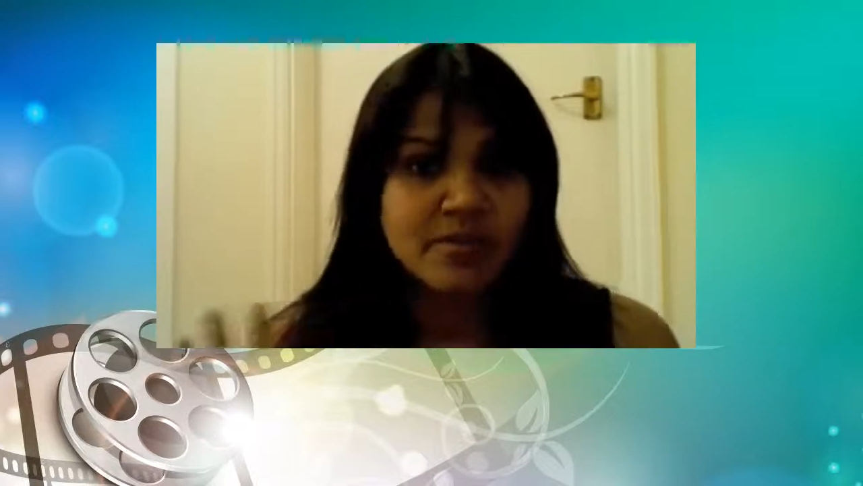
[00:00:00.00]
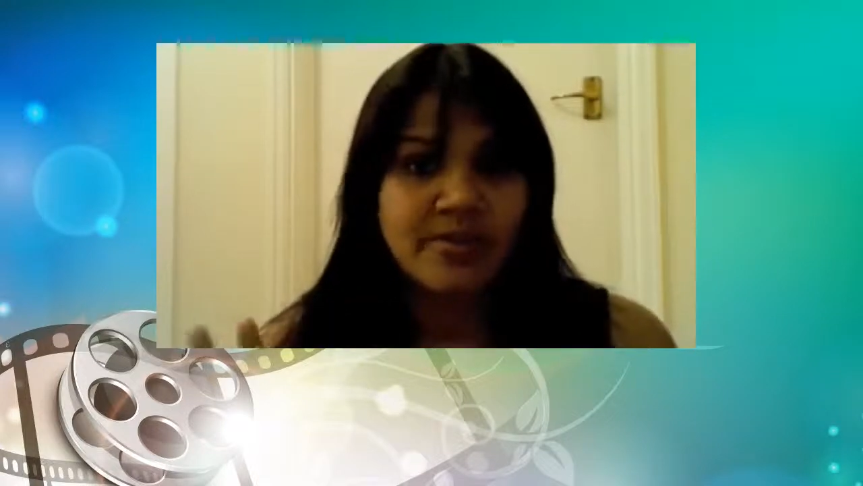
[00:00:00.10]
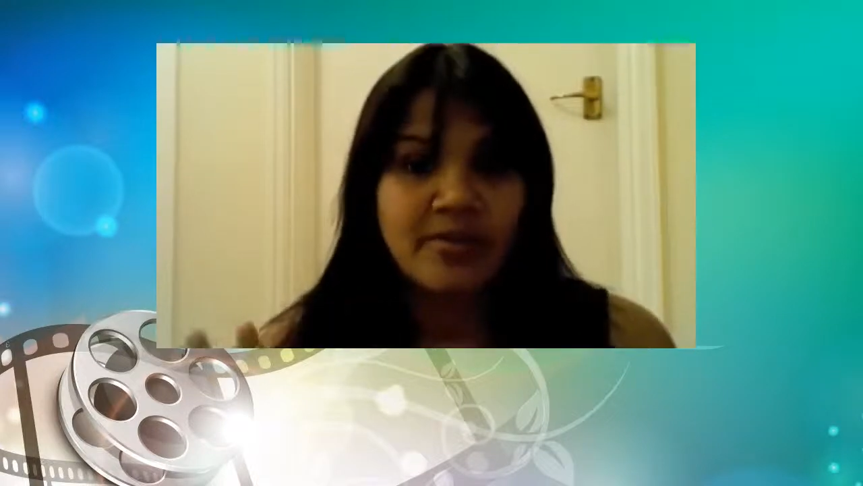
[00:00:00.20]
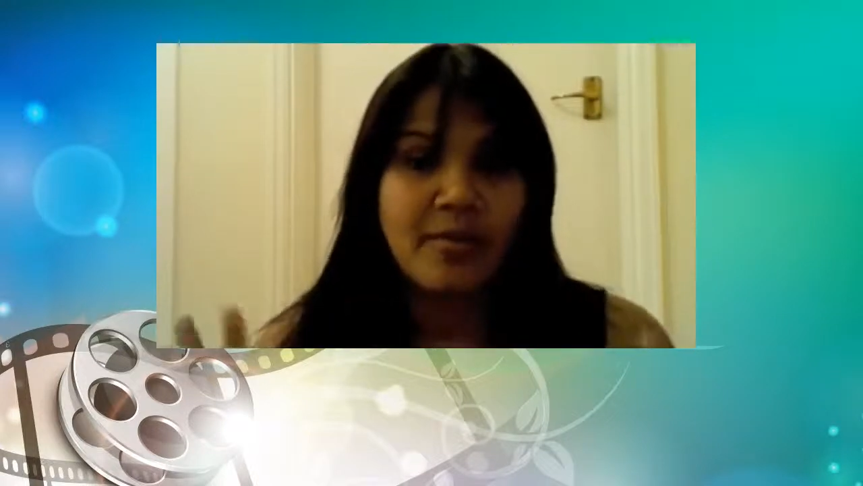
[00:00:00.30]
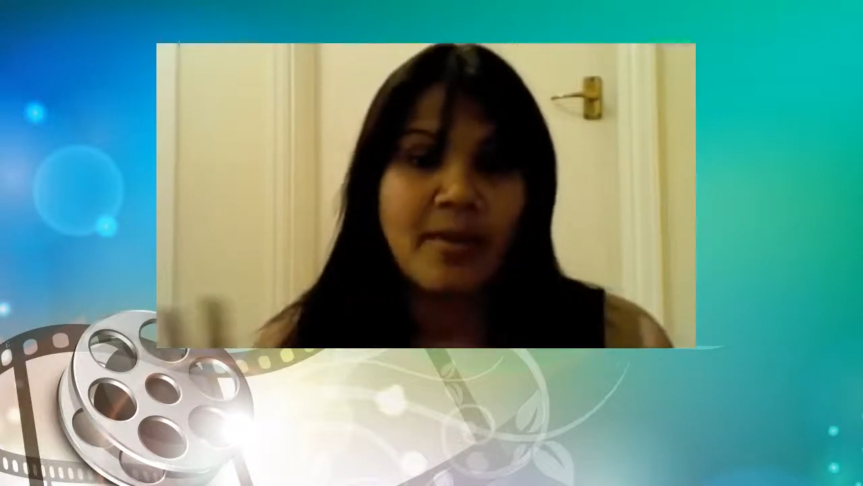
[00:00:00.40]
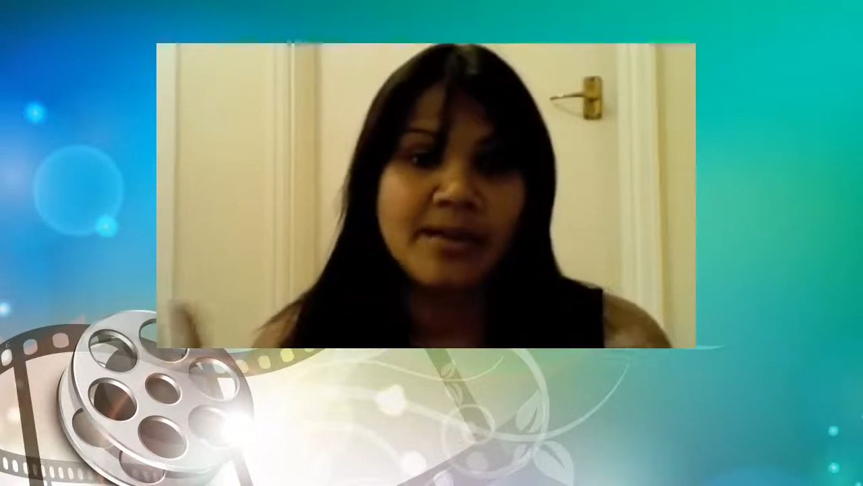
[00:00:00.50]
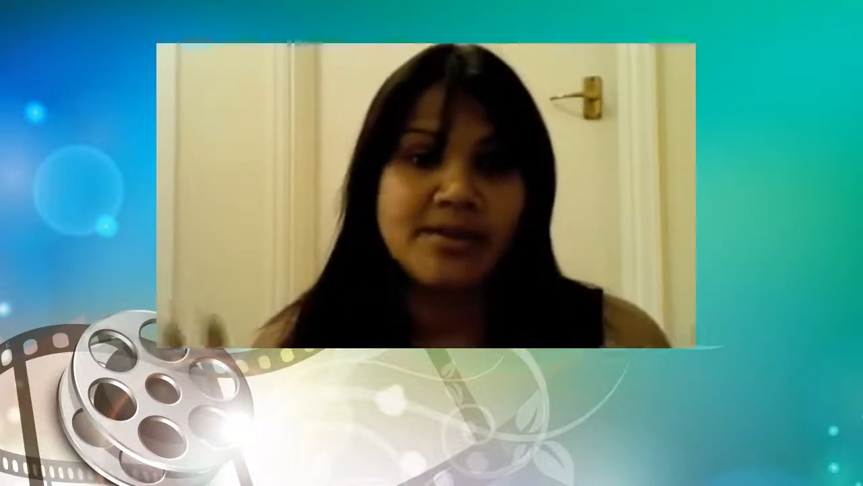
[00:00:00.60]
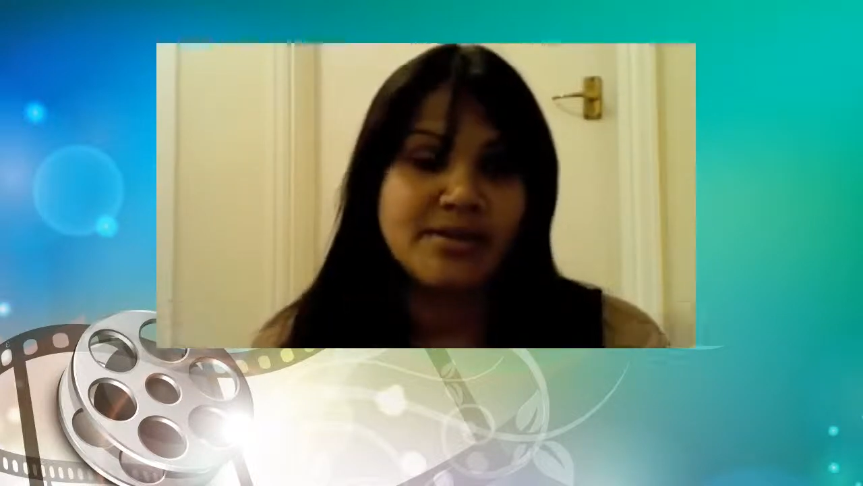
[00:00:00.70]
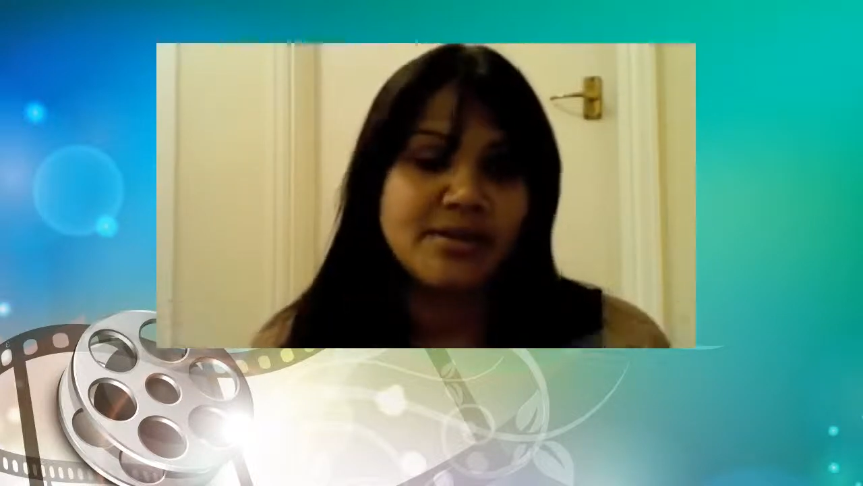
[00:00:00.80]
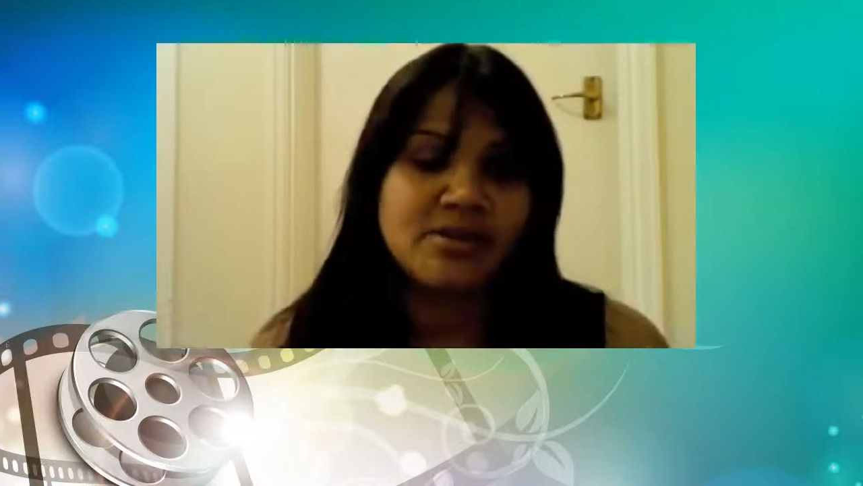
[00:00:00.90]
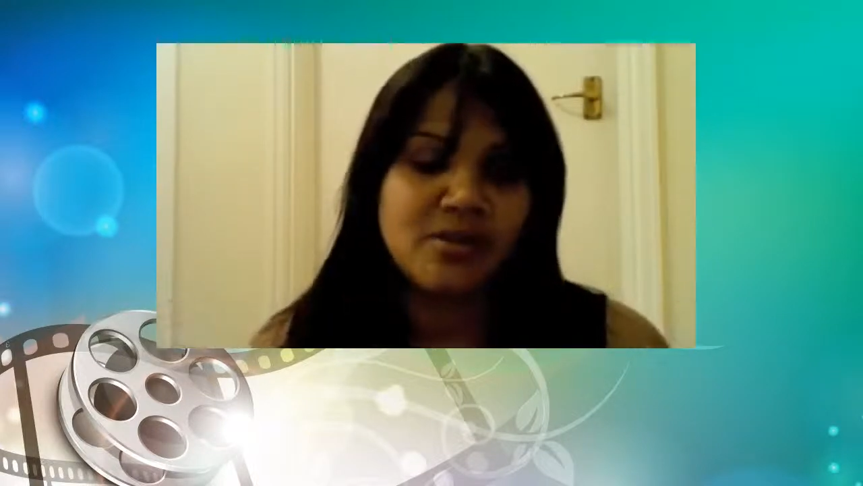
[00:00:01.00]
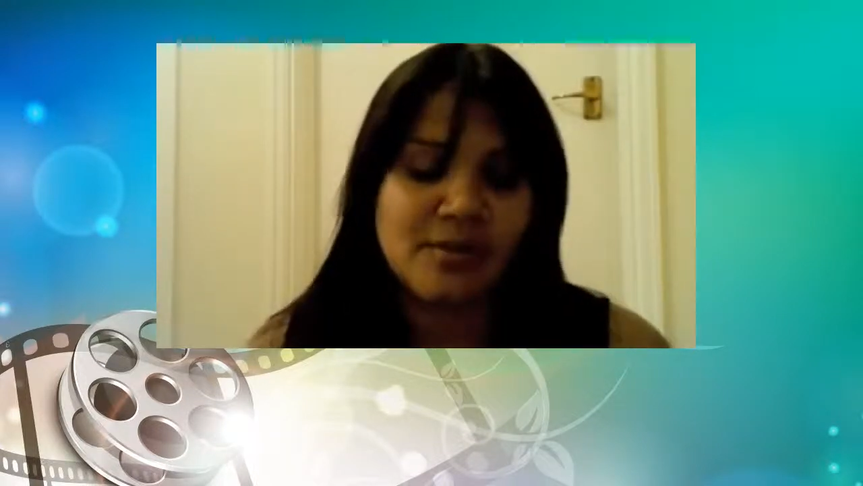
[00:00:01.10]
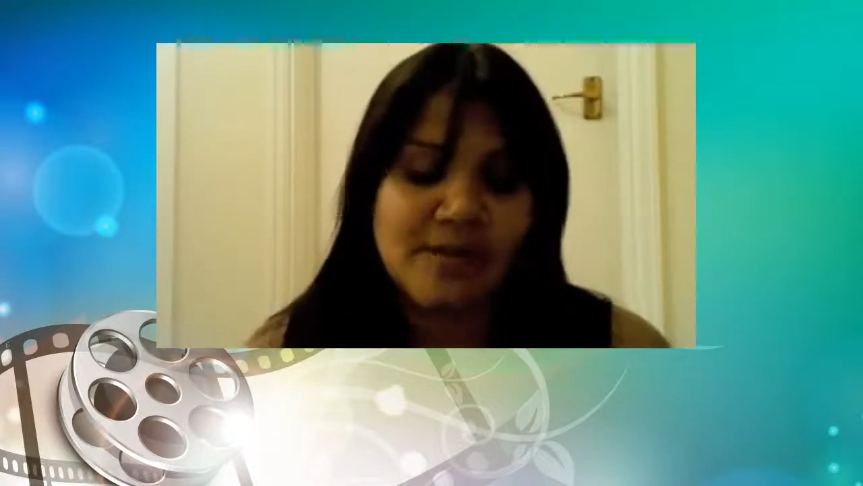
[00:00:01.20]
They have amazing shops.